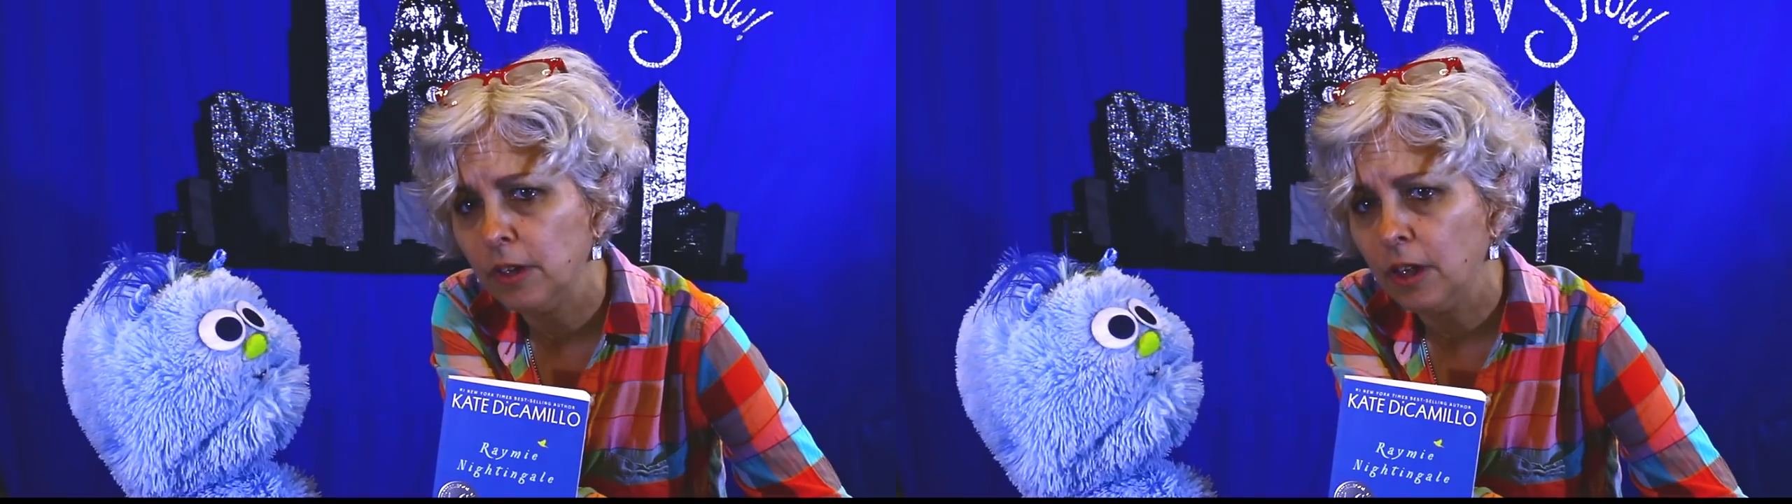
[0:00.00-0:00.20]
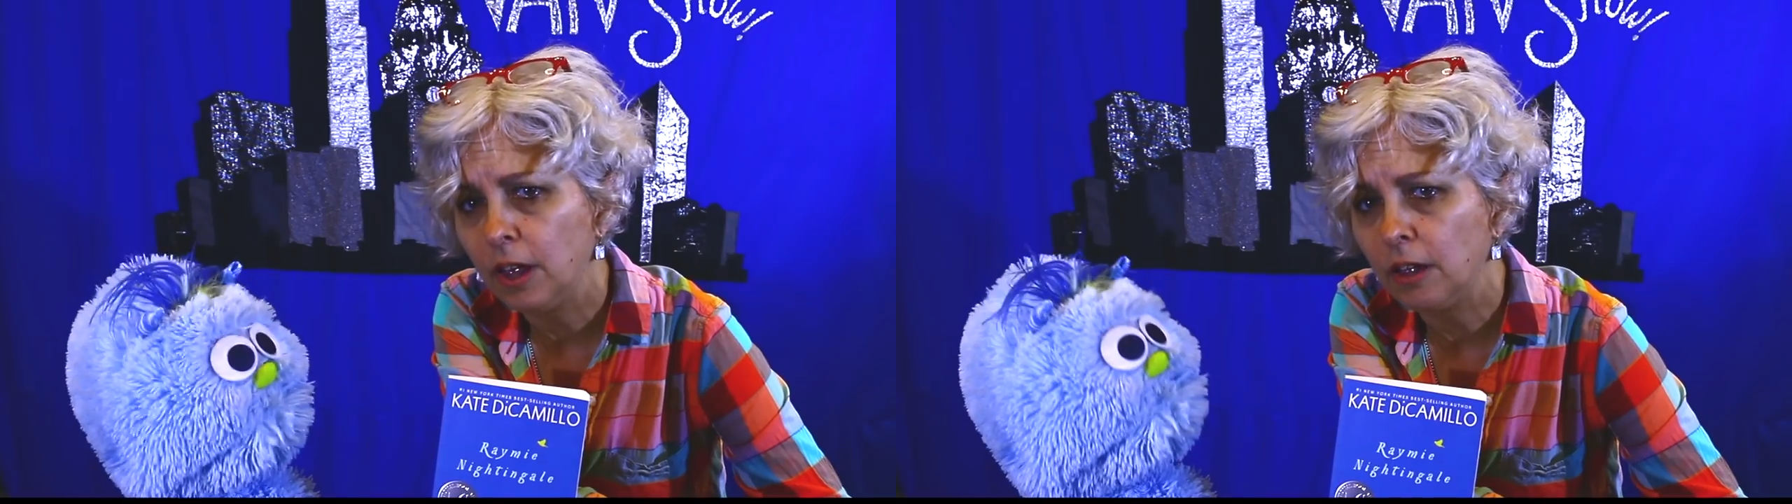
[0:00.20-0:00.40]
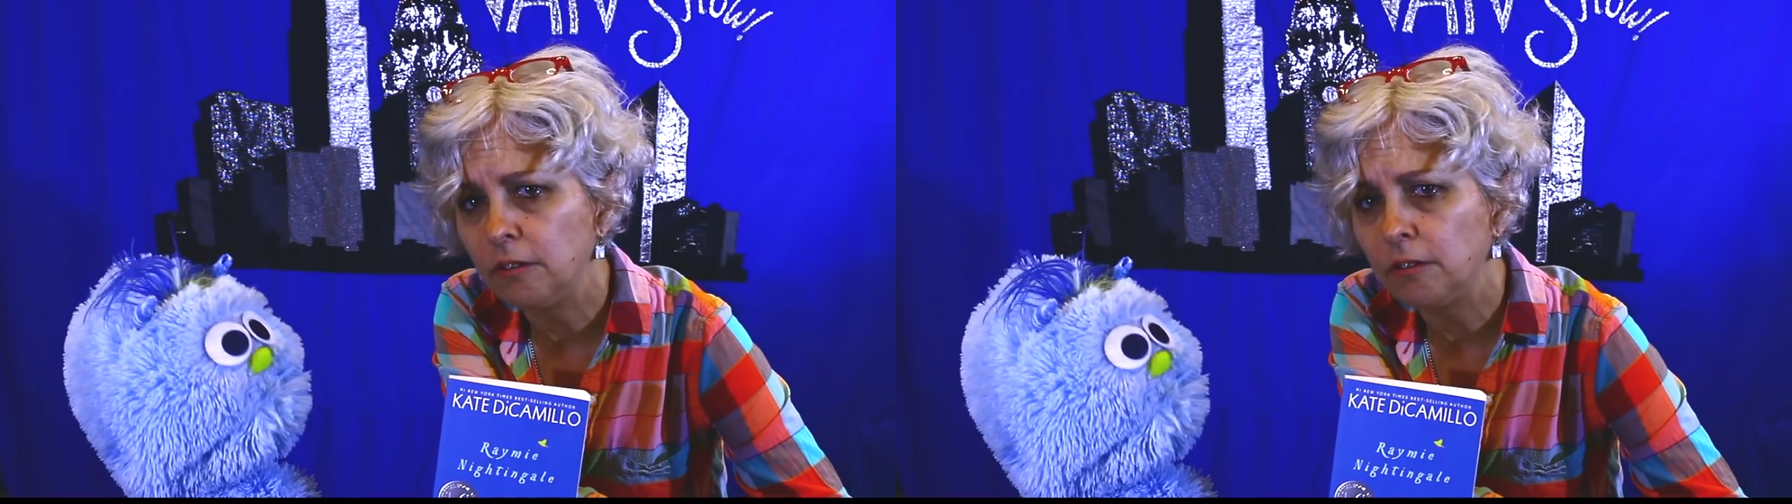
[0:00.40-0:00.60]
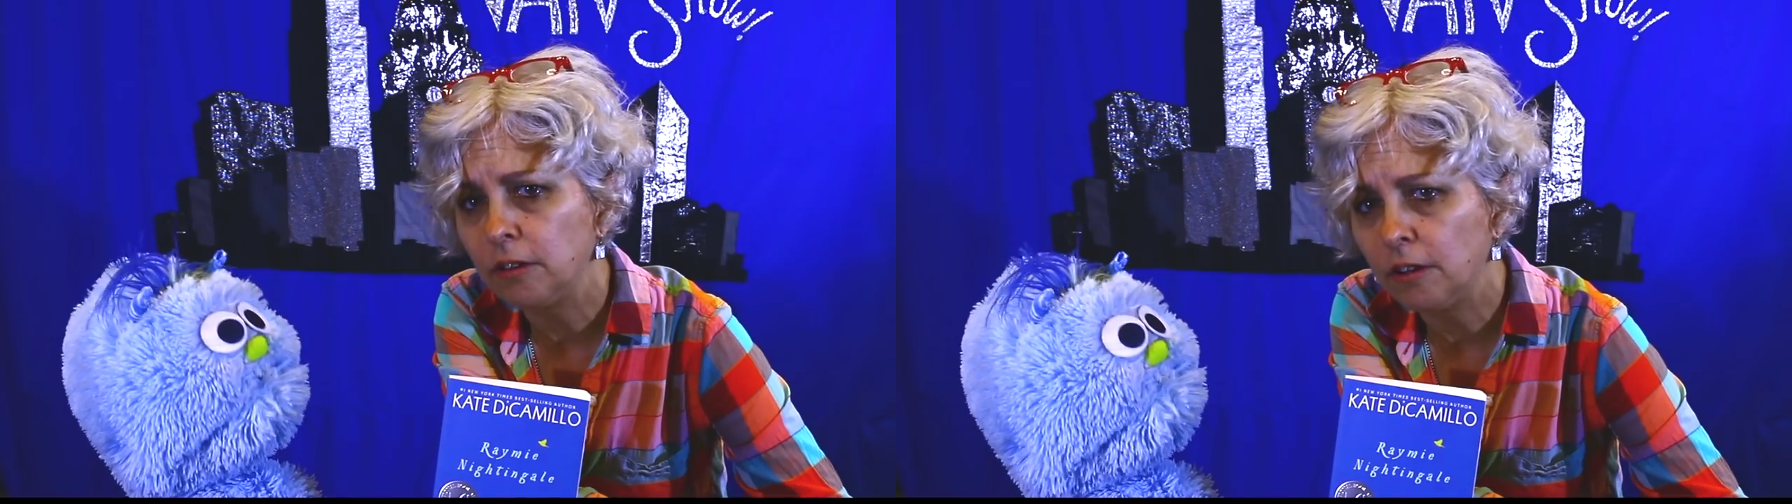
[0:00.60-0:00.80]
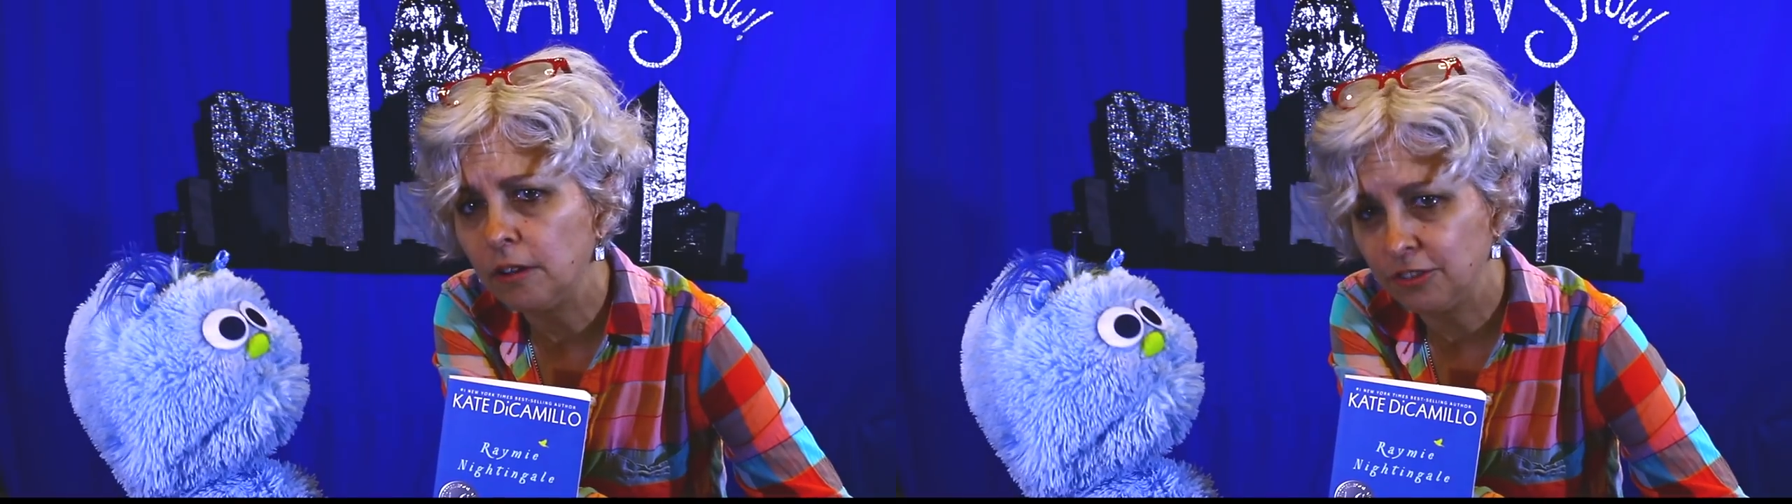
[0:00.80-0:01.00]
And
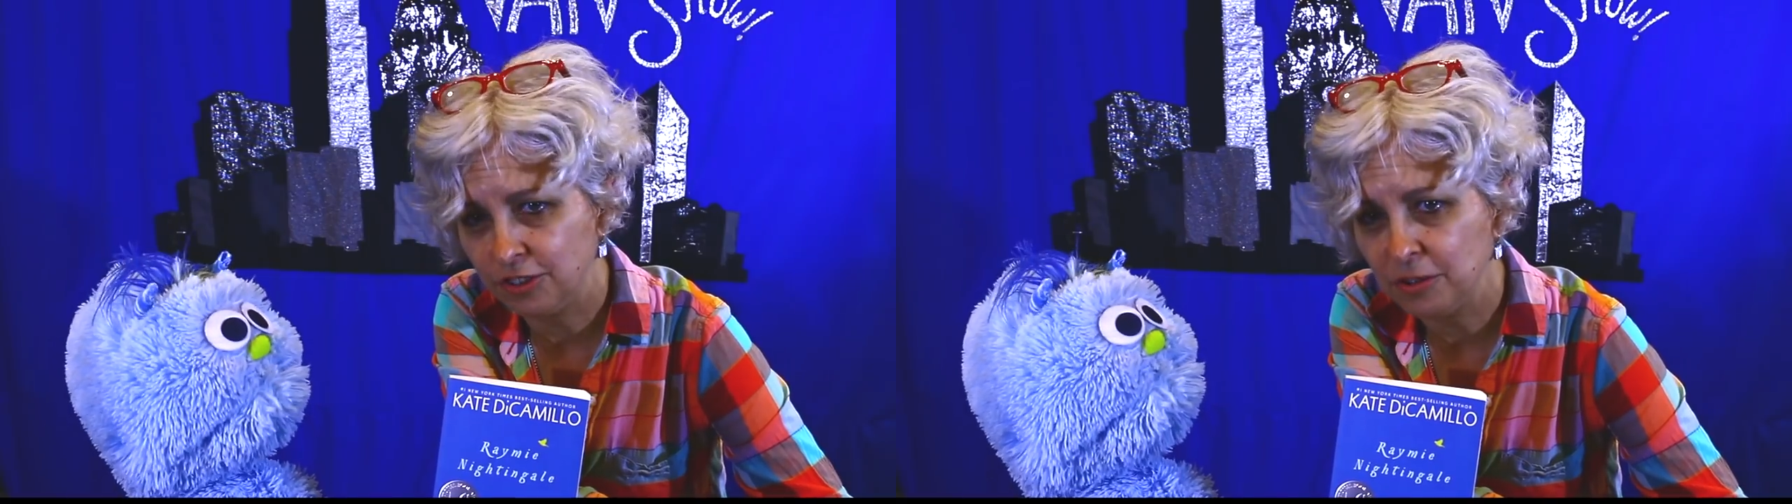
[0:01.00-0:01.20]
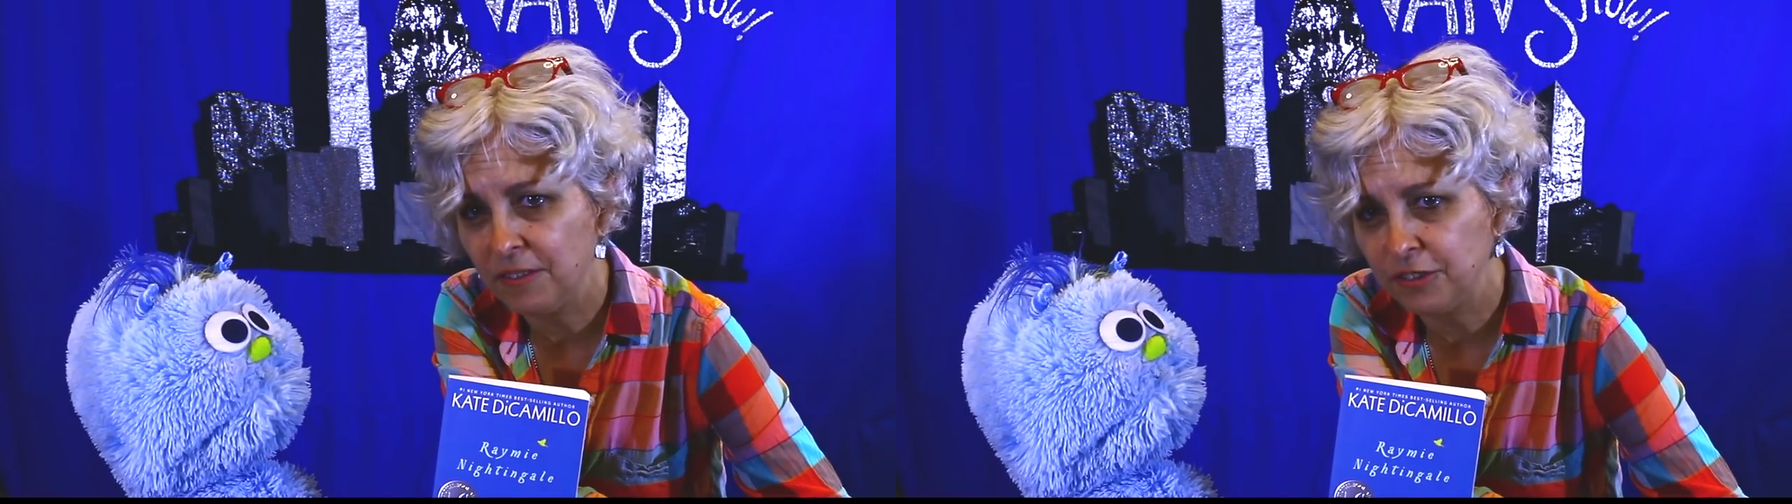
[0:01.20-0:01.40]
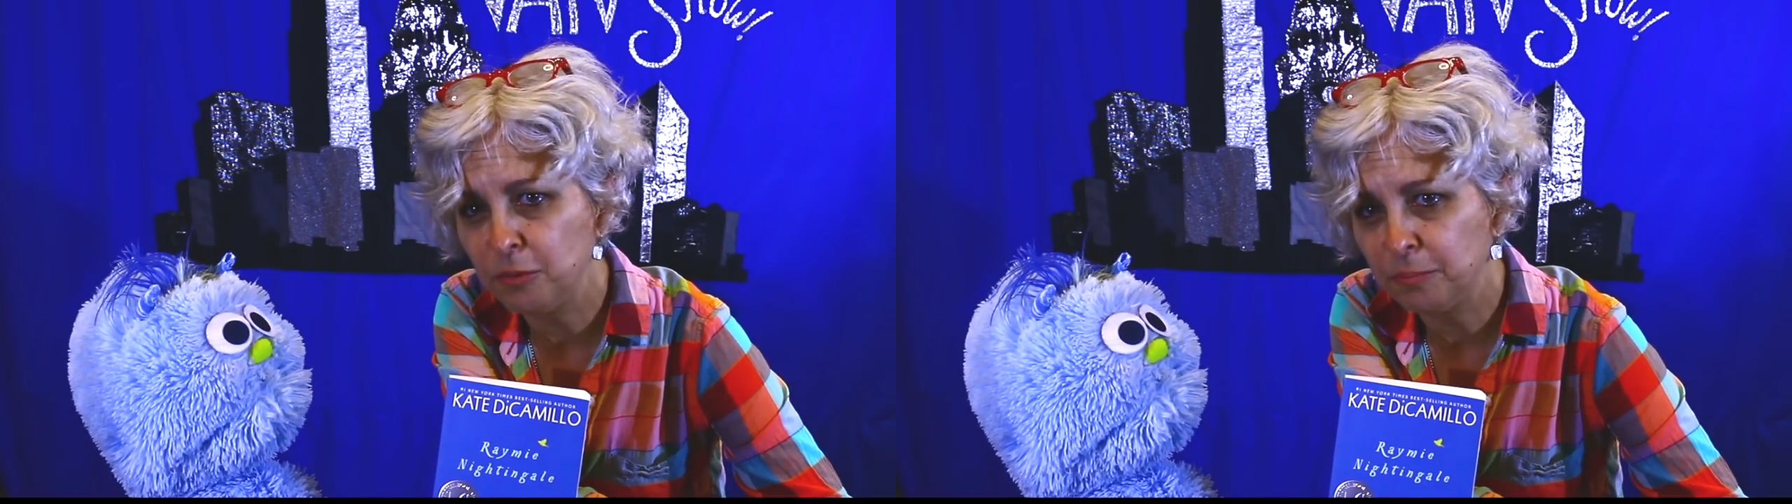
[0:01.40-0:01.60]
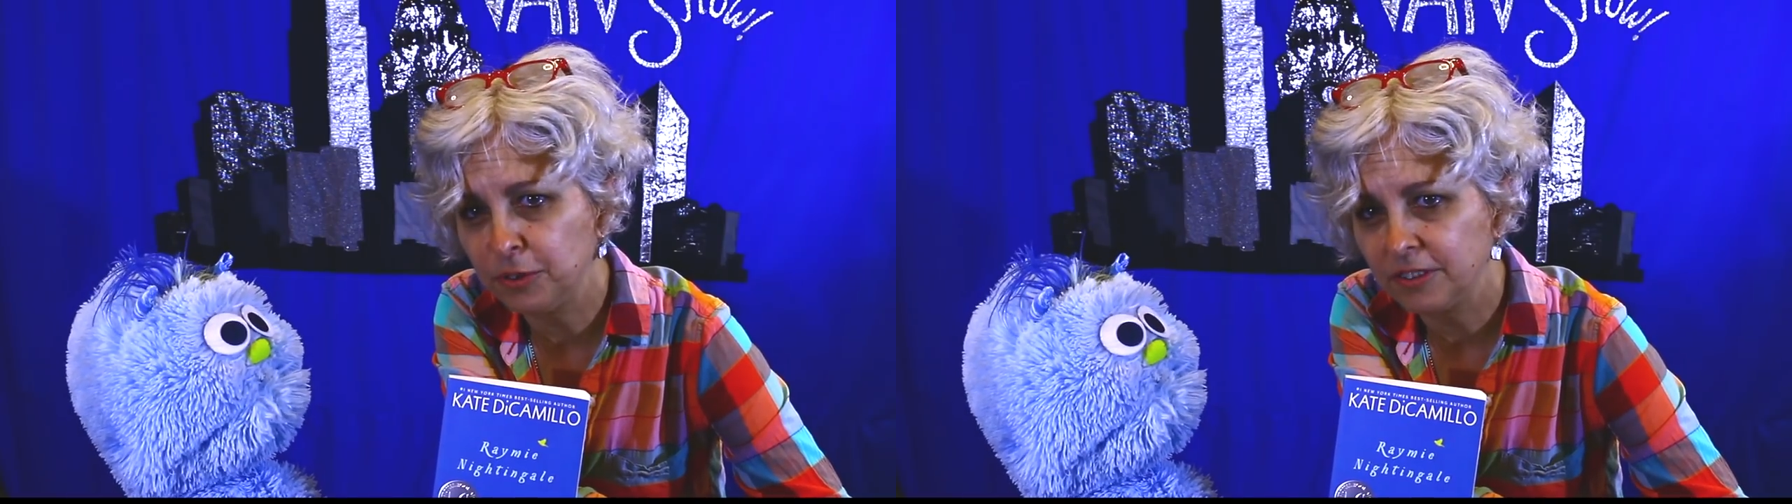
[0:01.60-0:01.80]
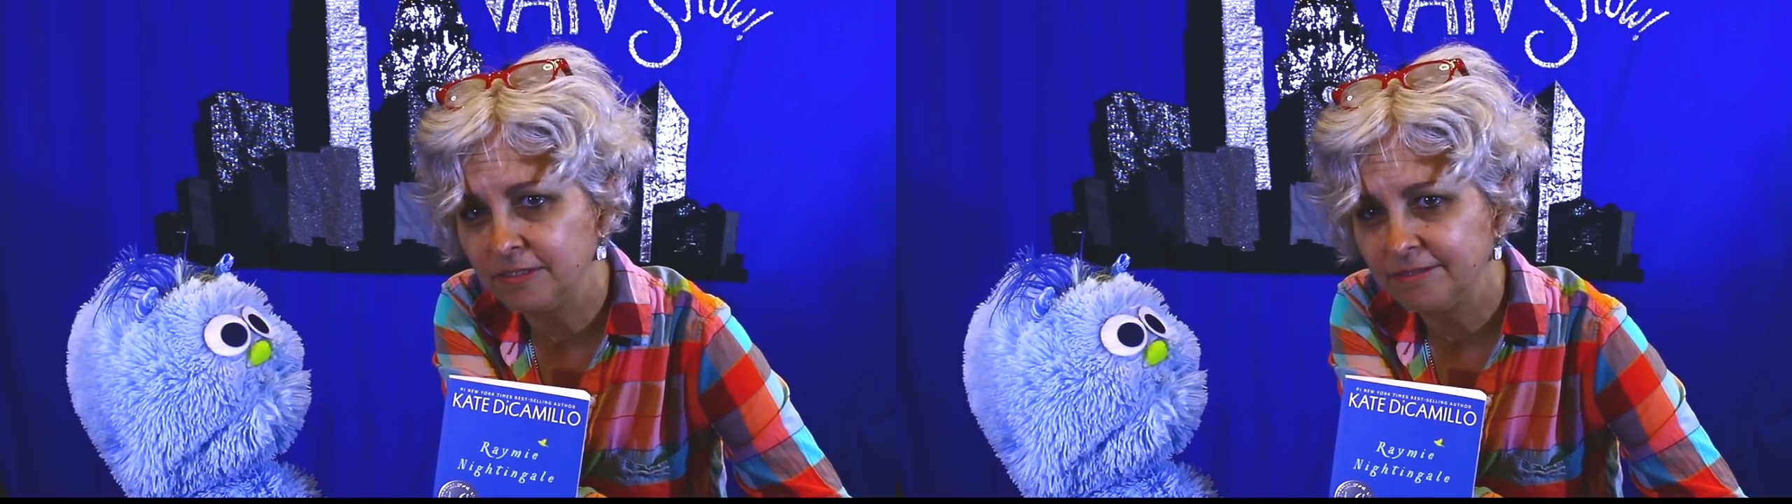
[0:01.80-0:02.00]
do you have a
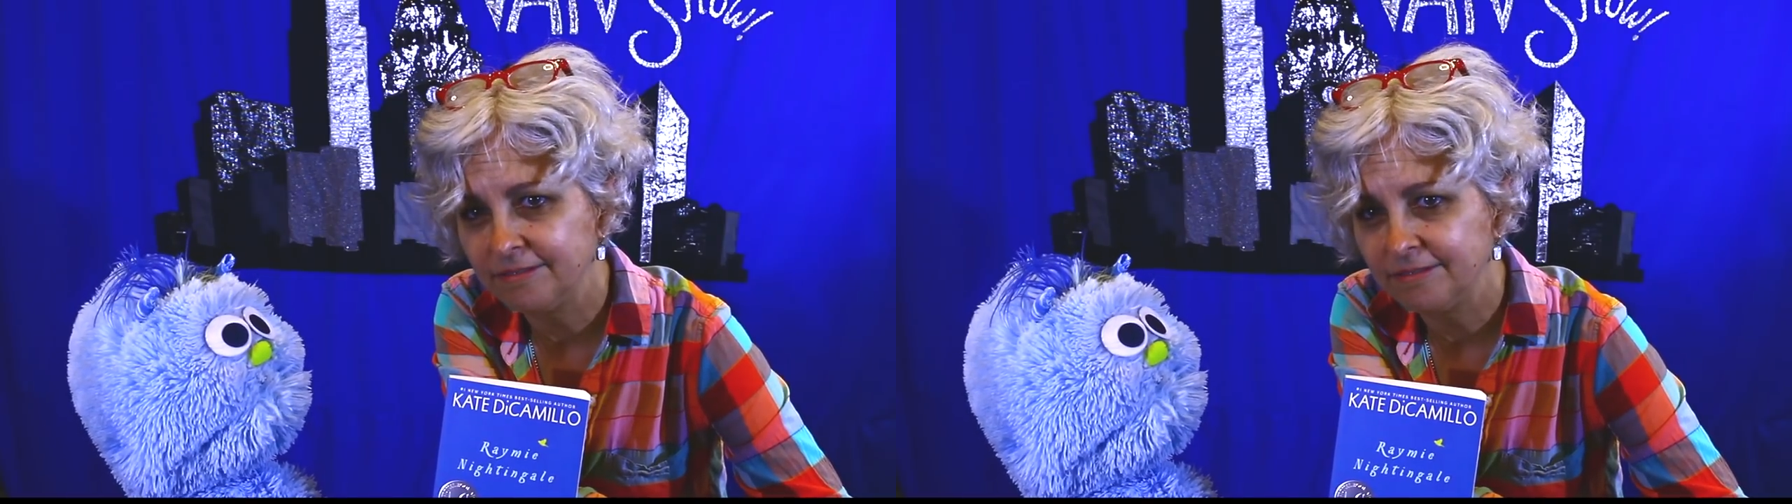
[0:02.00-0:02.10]
notebook?